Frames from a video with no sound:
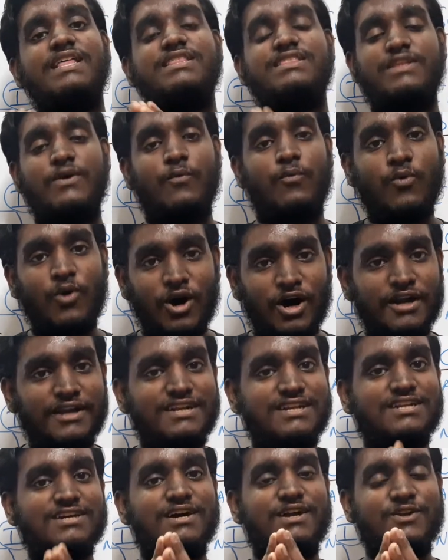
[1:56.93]
they
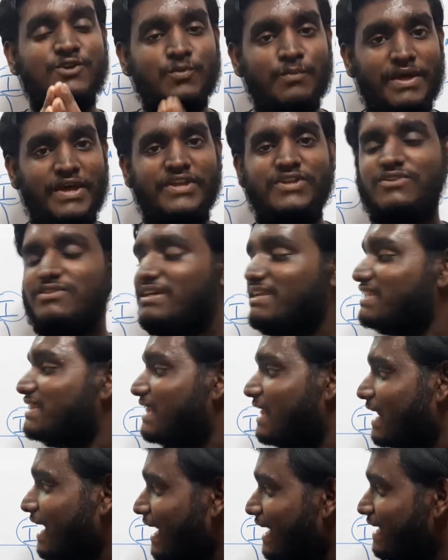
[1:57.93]
want to make sure that
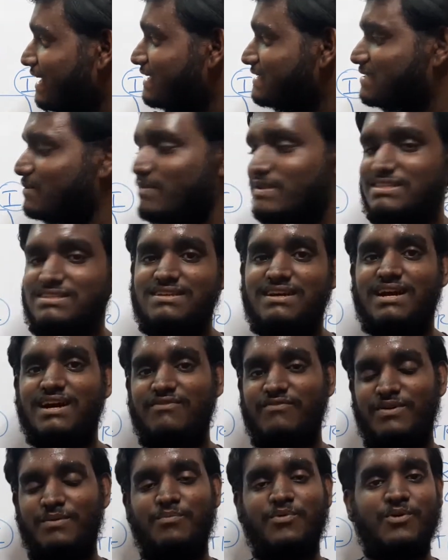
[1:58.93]
their ideas and messages are
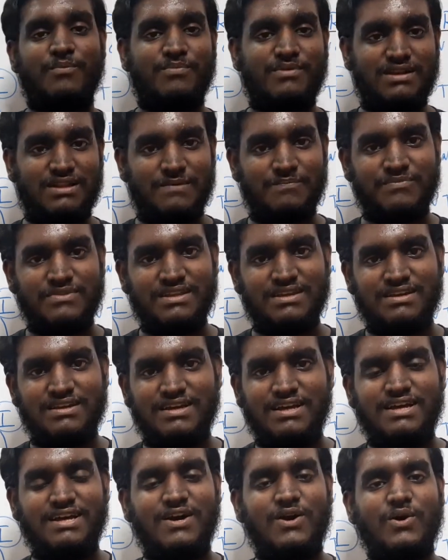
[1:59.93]
conveyed properly.
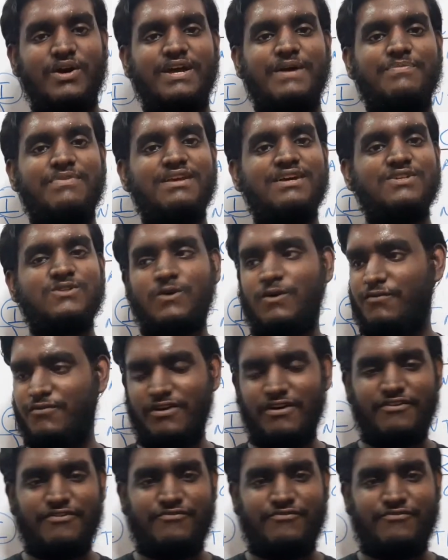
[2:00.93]
Okay, so if